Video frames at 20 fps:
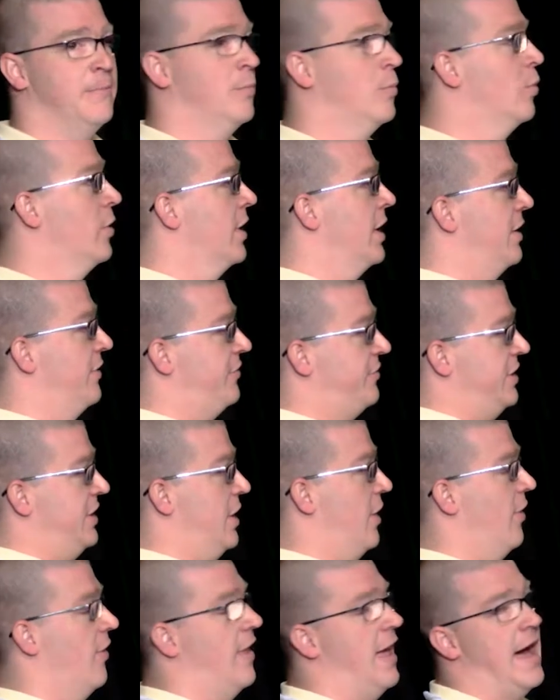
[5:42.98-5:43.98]
we're going to see
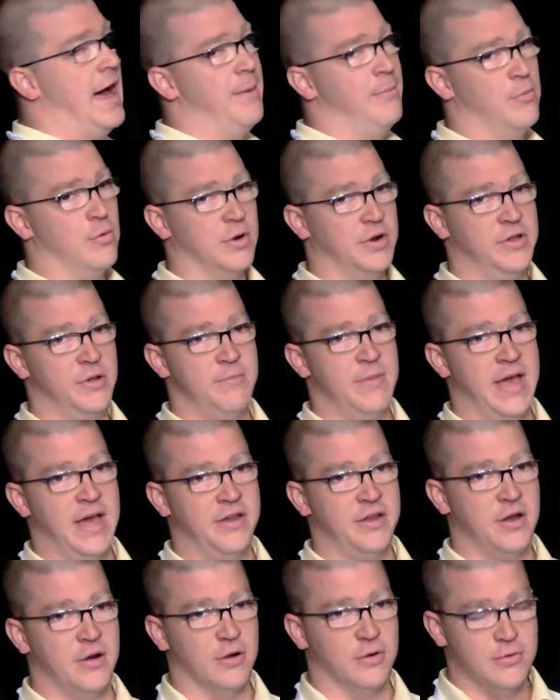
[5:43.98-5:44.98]
a lot more
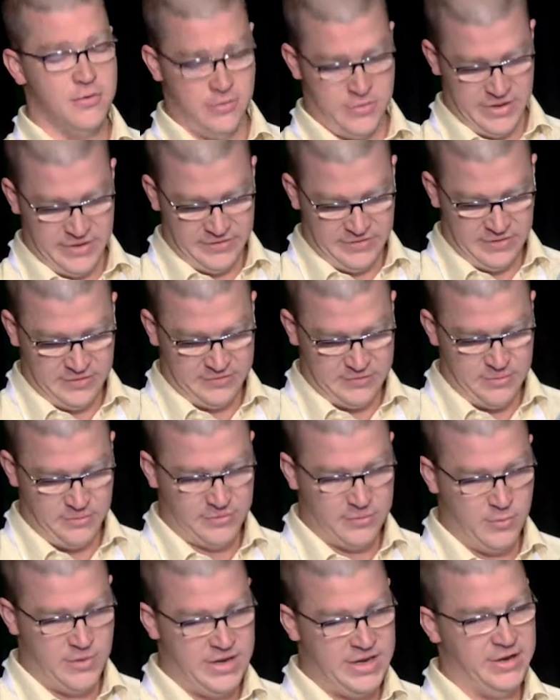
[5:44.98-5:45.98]
demand on our cooling system.
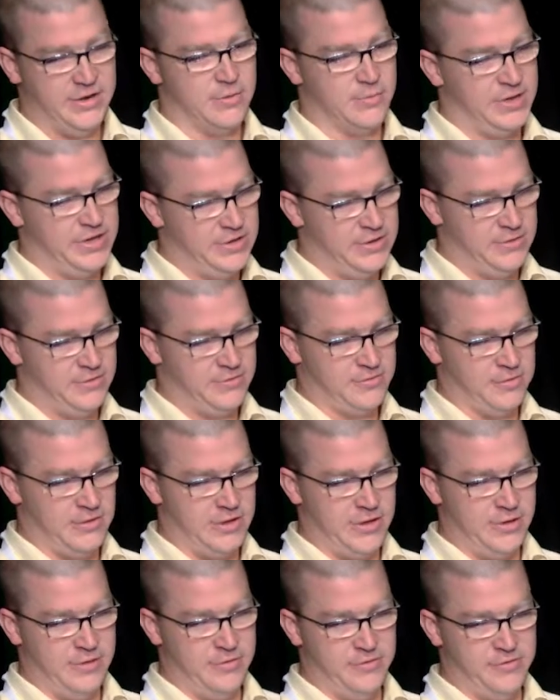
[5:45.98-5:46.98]
So we need to reduce
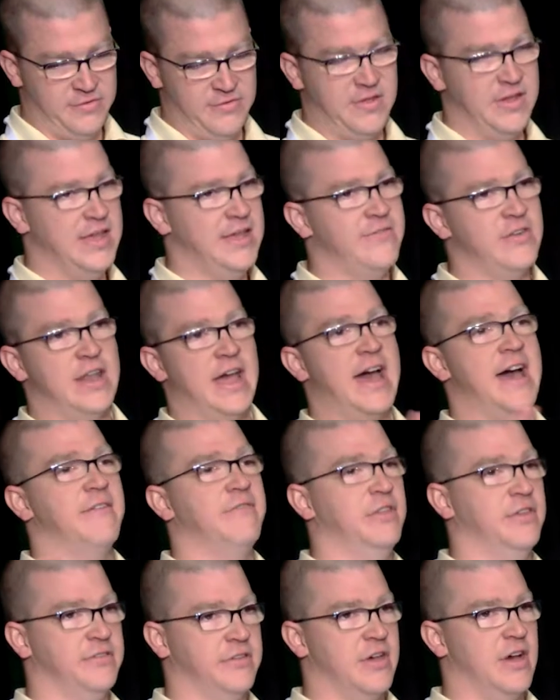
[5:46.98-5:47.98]
loads to even have
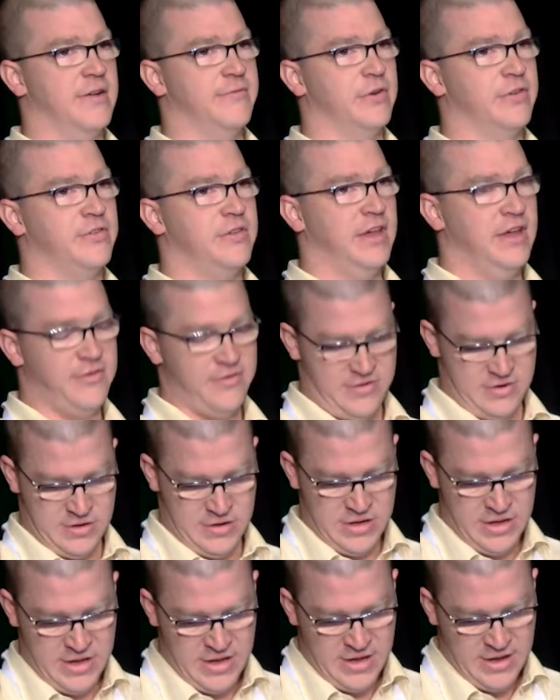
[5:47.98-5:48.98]
this conversation
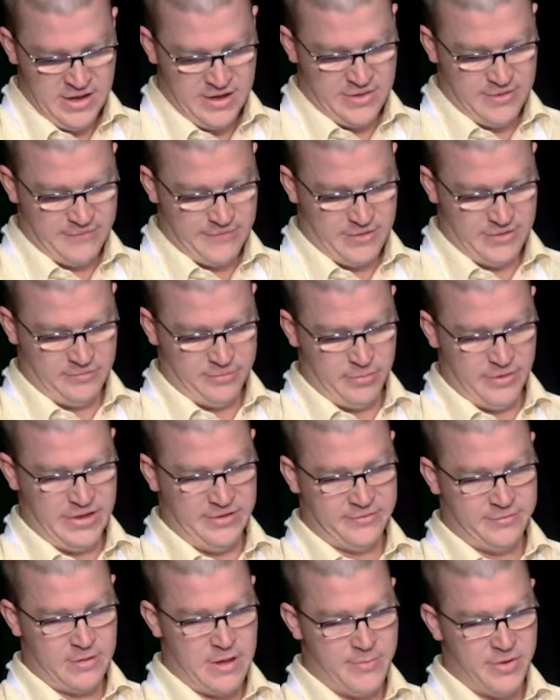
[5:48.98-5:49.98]
in the first
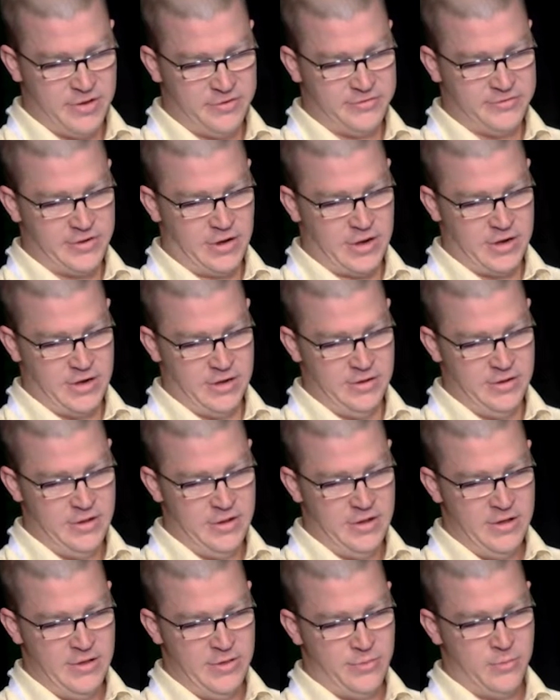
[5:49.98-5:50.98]
place. So I'm going to start
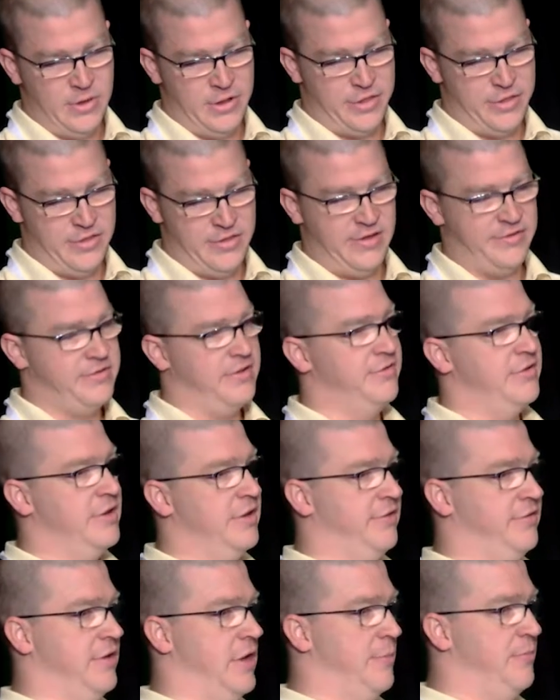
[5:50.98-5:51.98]
with this as an
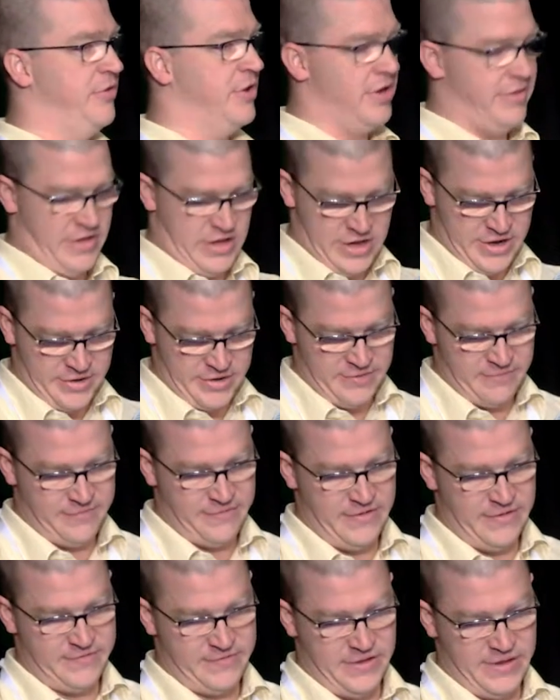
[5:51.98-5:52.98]
assumption of the
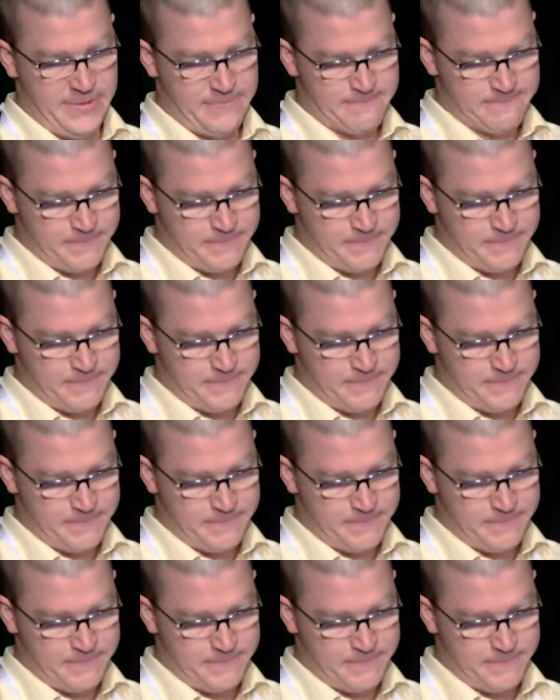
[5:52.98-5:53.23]
150.